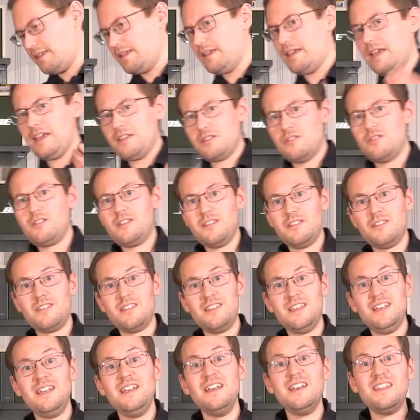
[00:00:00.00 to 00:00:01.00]
As you can
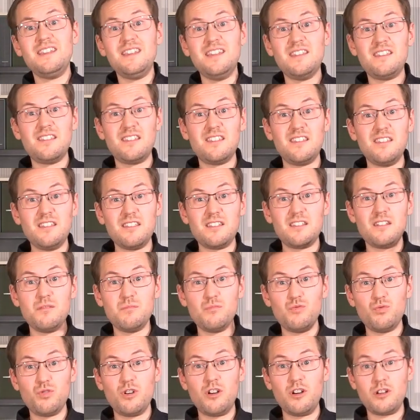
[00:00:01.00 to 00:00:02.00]
see, the
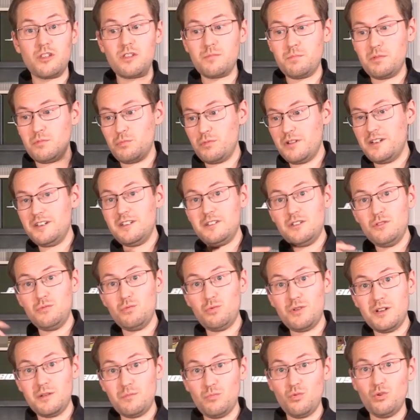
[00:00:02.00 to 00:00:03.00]
system works, but we're gonna do
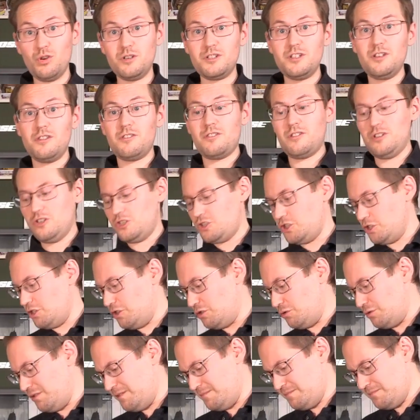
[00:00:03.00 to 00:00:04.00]
one more just to
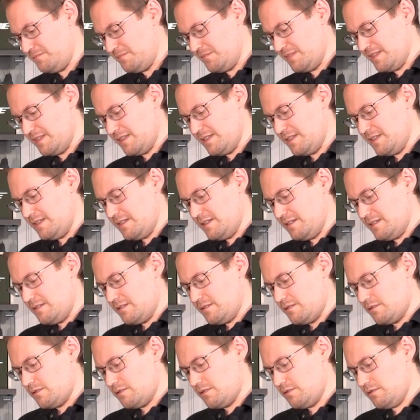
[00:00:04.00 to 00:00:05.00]
show.
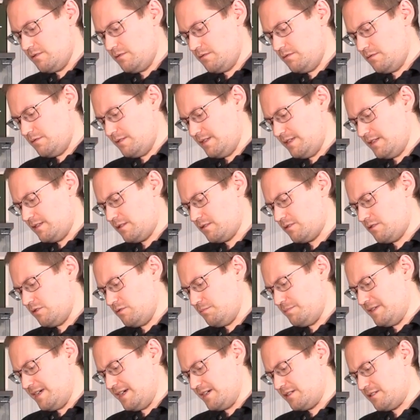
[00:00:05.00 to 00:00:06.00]
So let's go
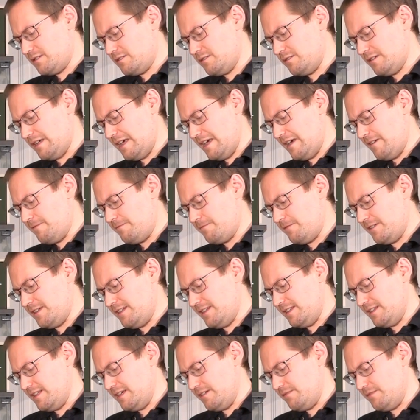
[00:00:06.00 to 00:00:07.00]
back to
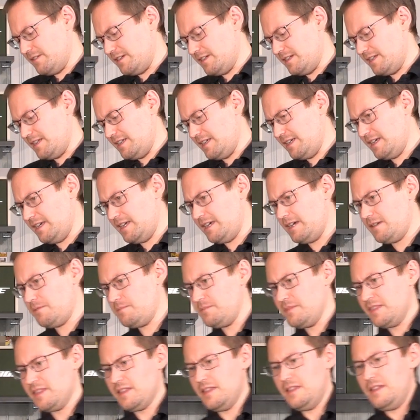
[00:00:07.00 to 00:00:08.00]
F11 here,
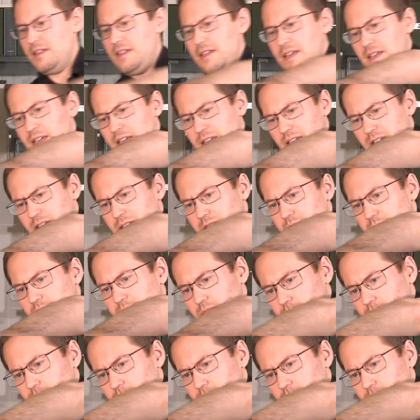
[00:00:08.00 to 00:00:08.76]
and